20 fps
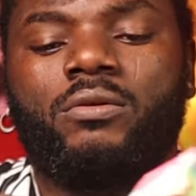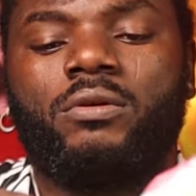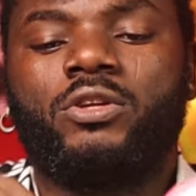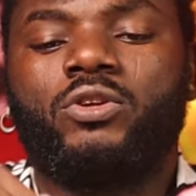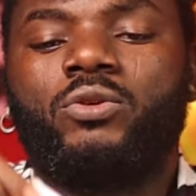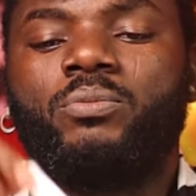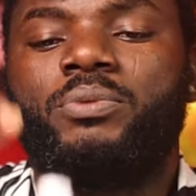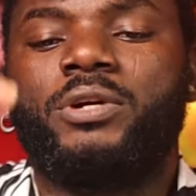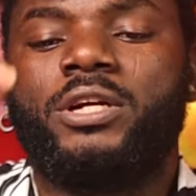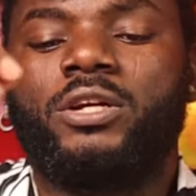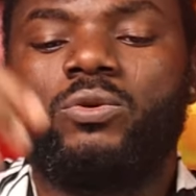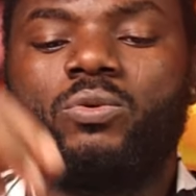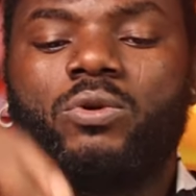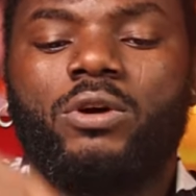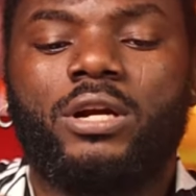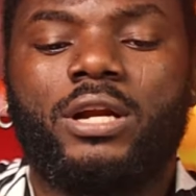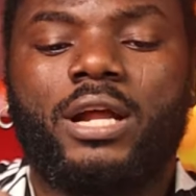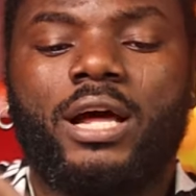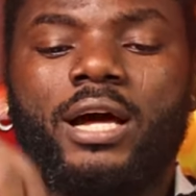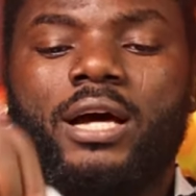and you bring
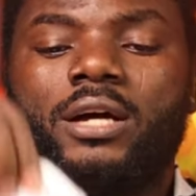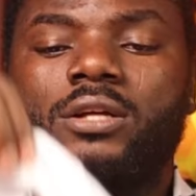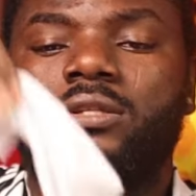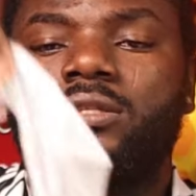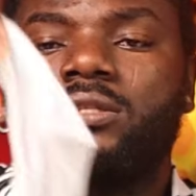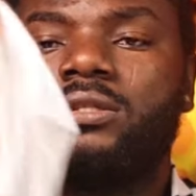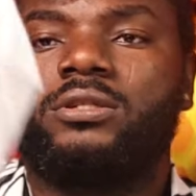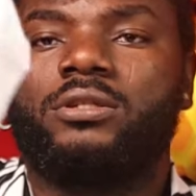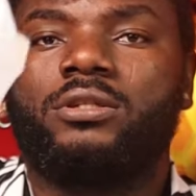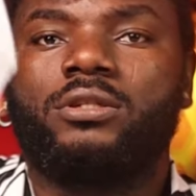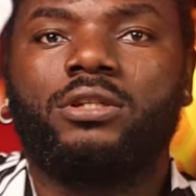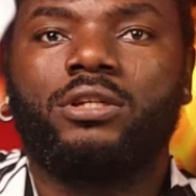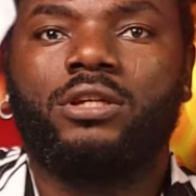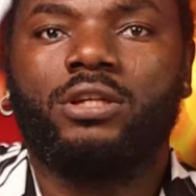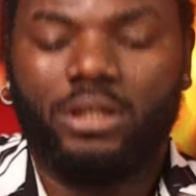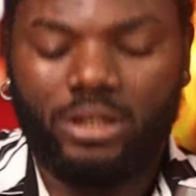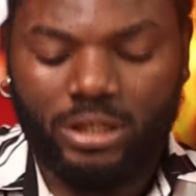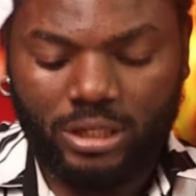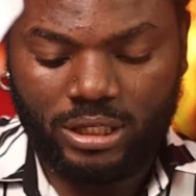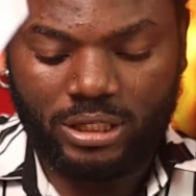one out,
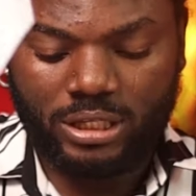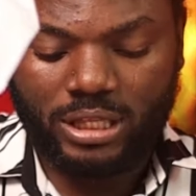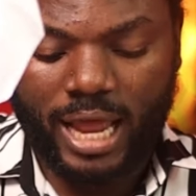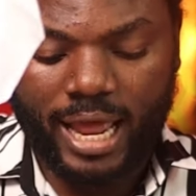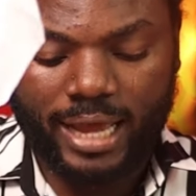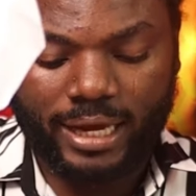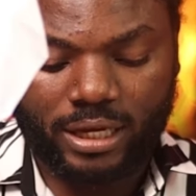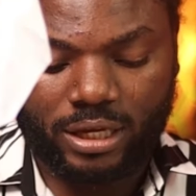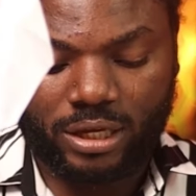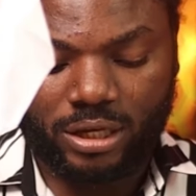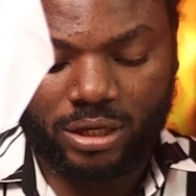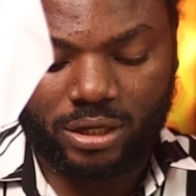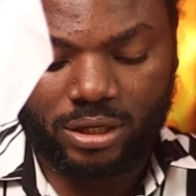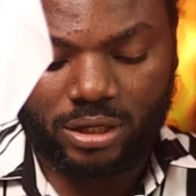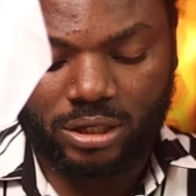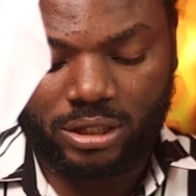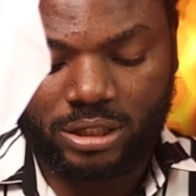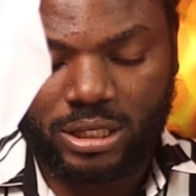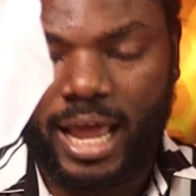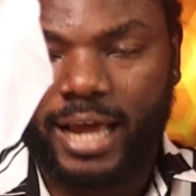it's
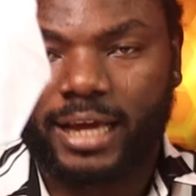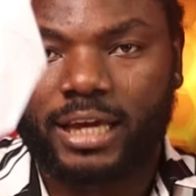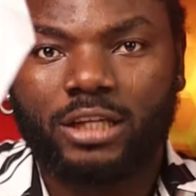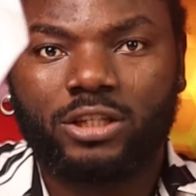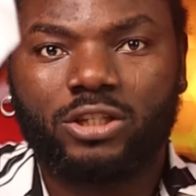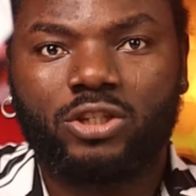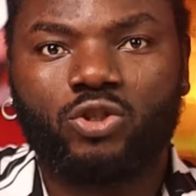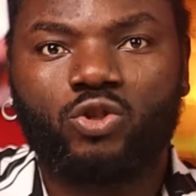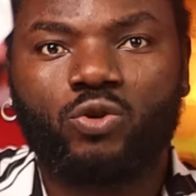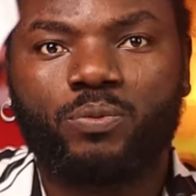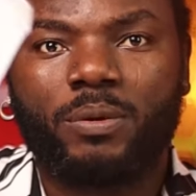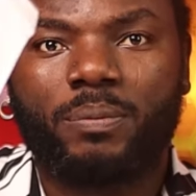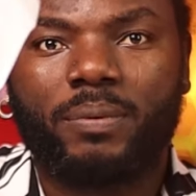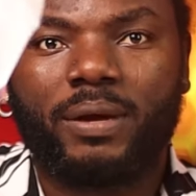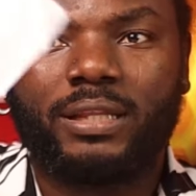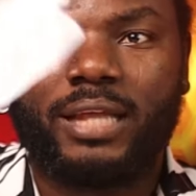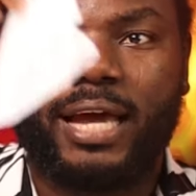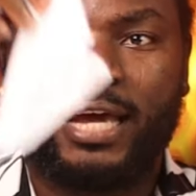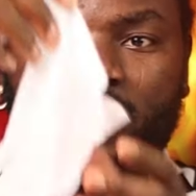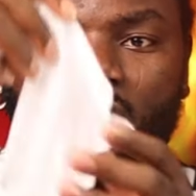like a tissue
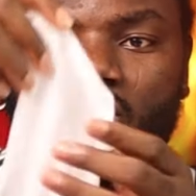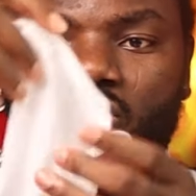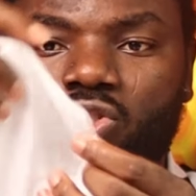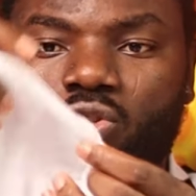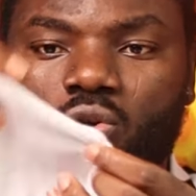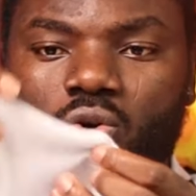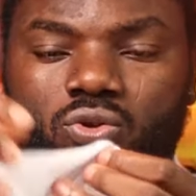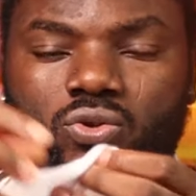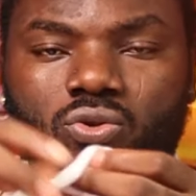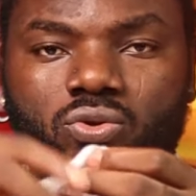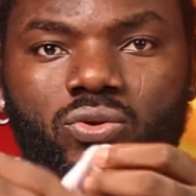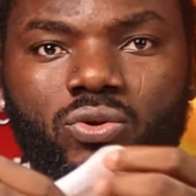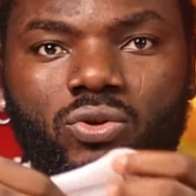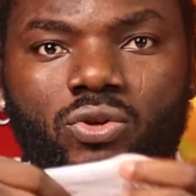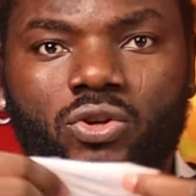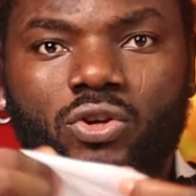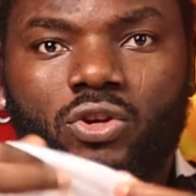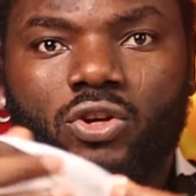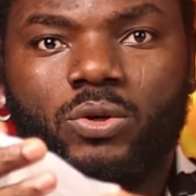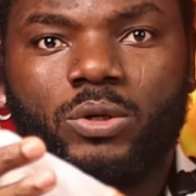paper that is soaked
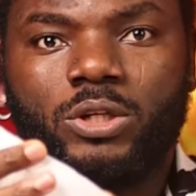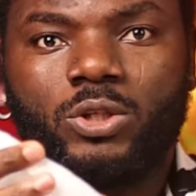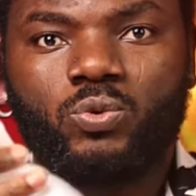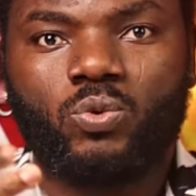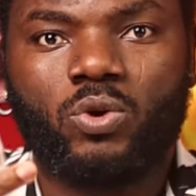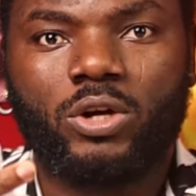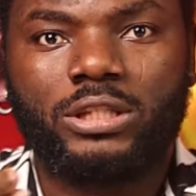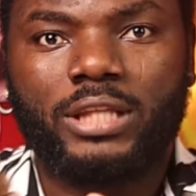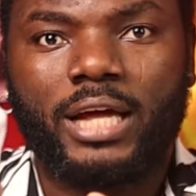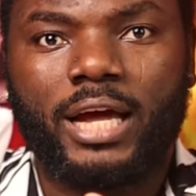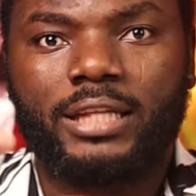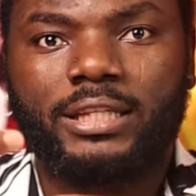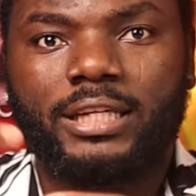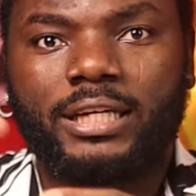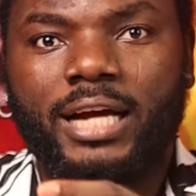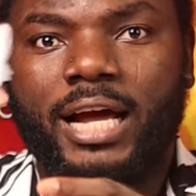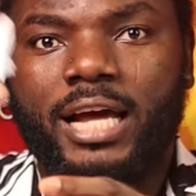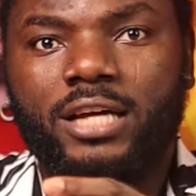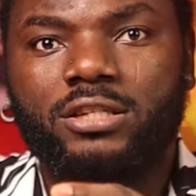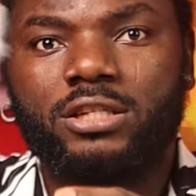with water. They
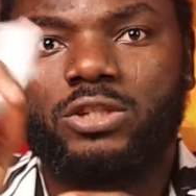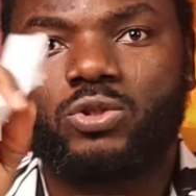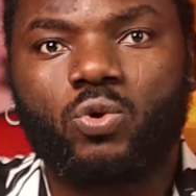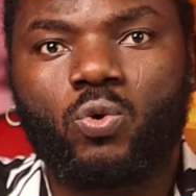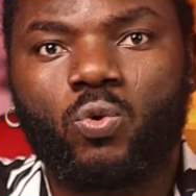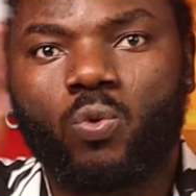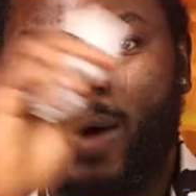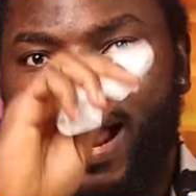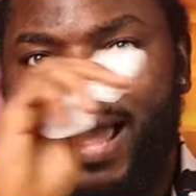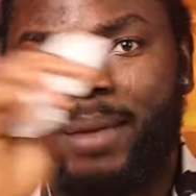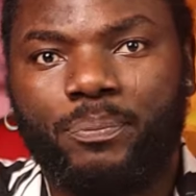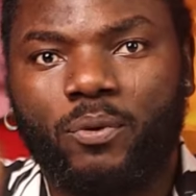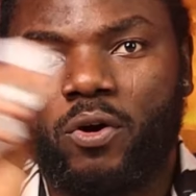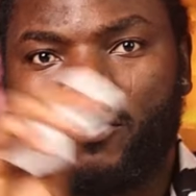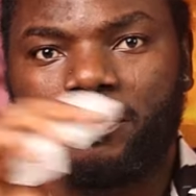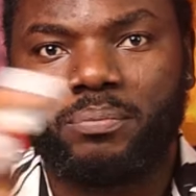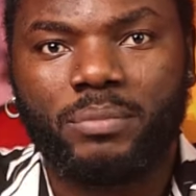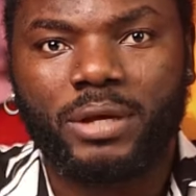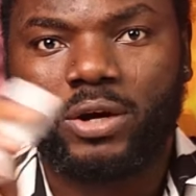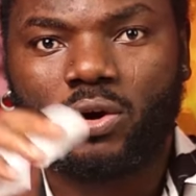can use it to wipe
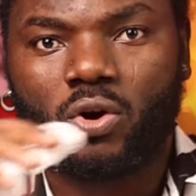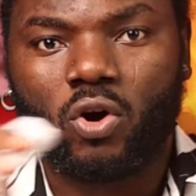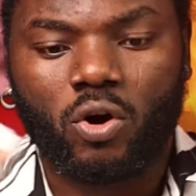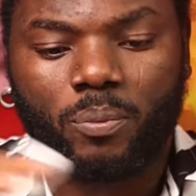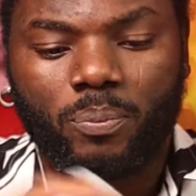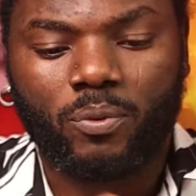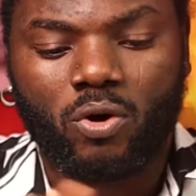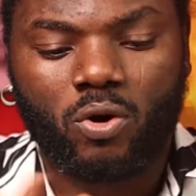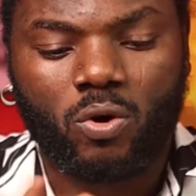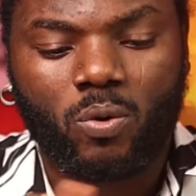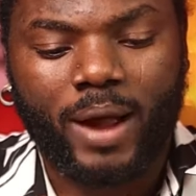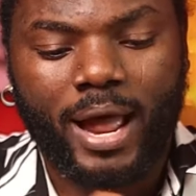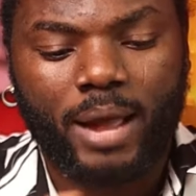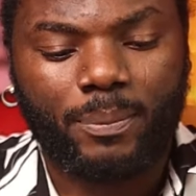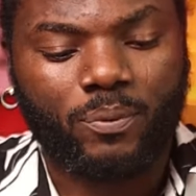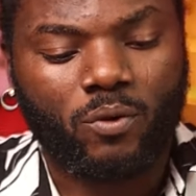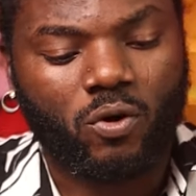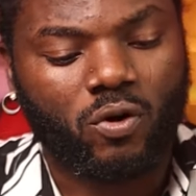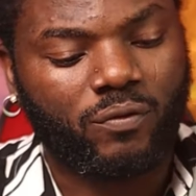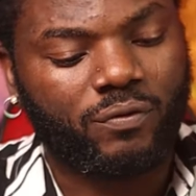off makeup or
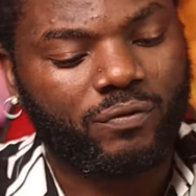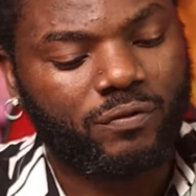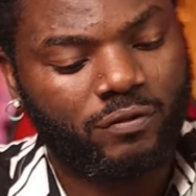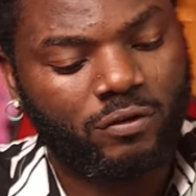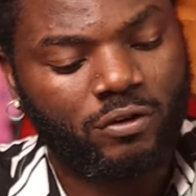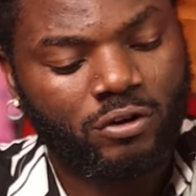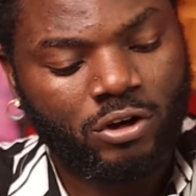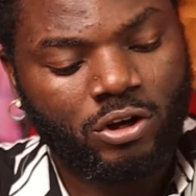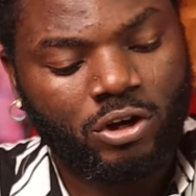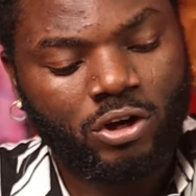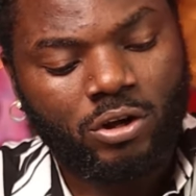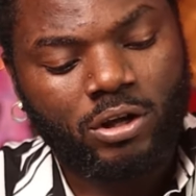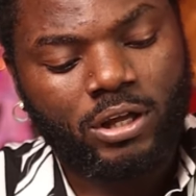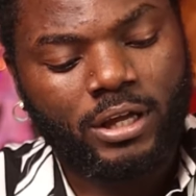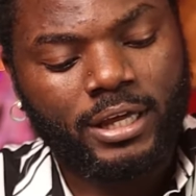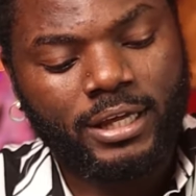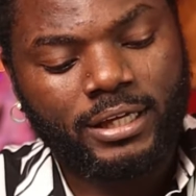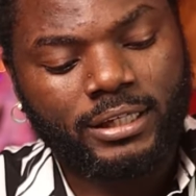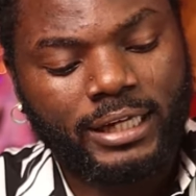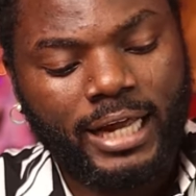wipe off
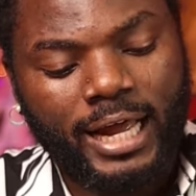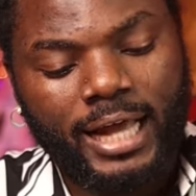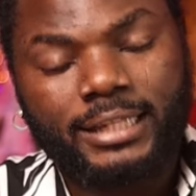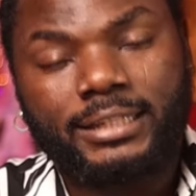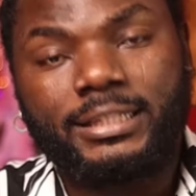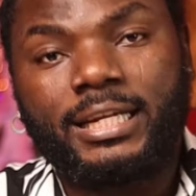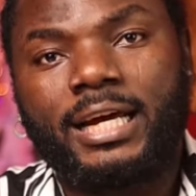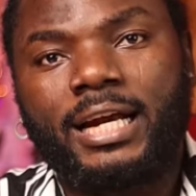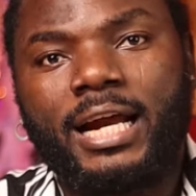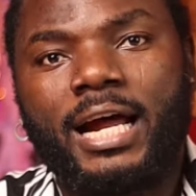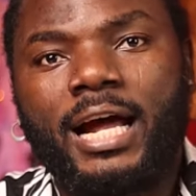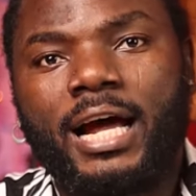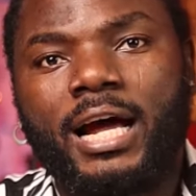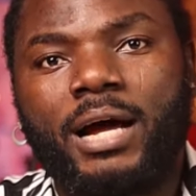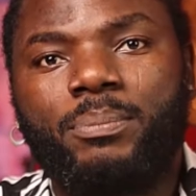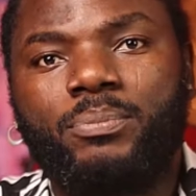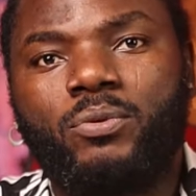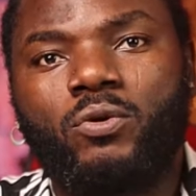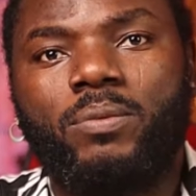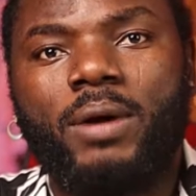areas that
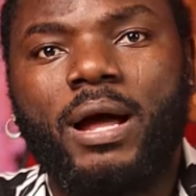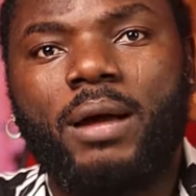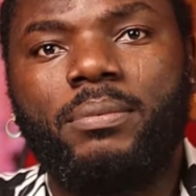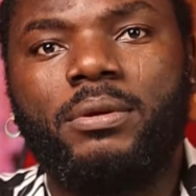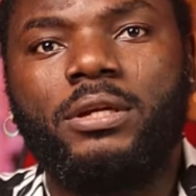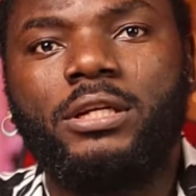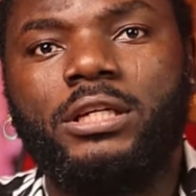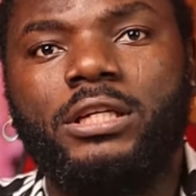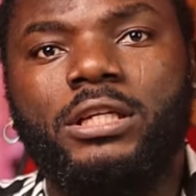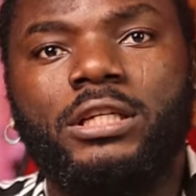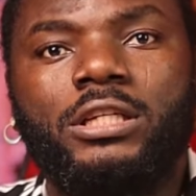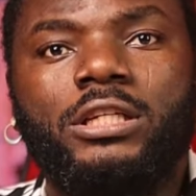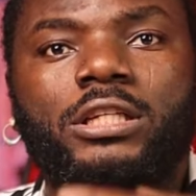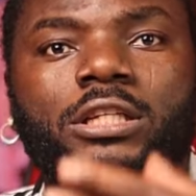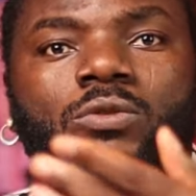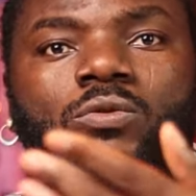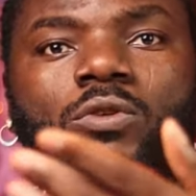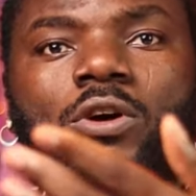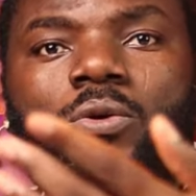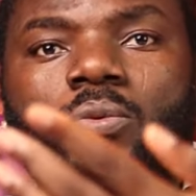are
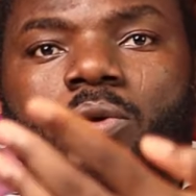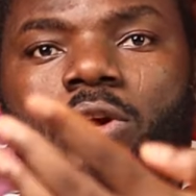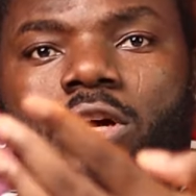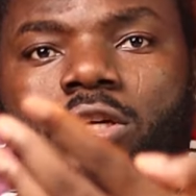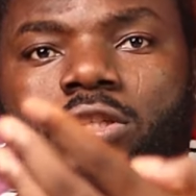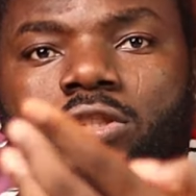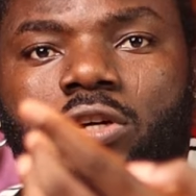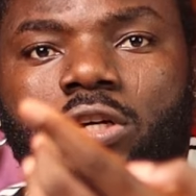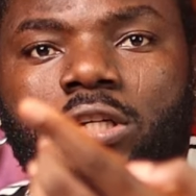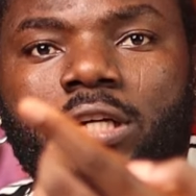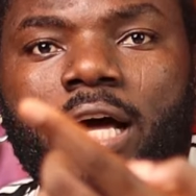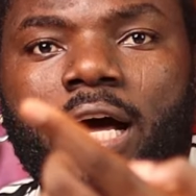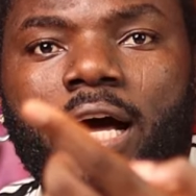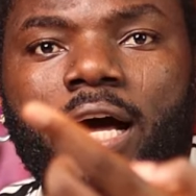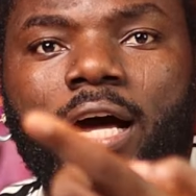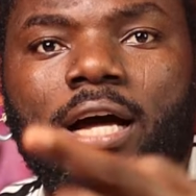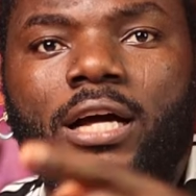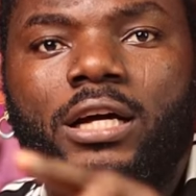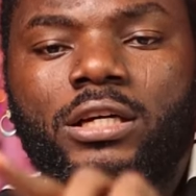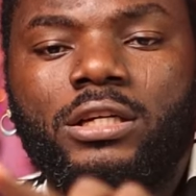probably in one way or the
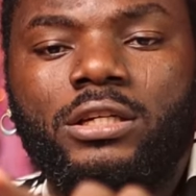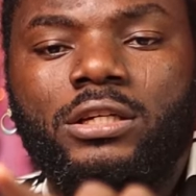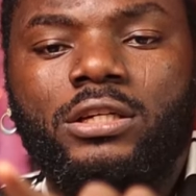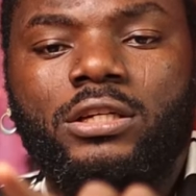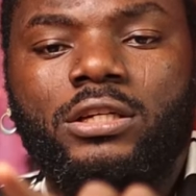other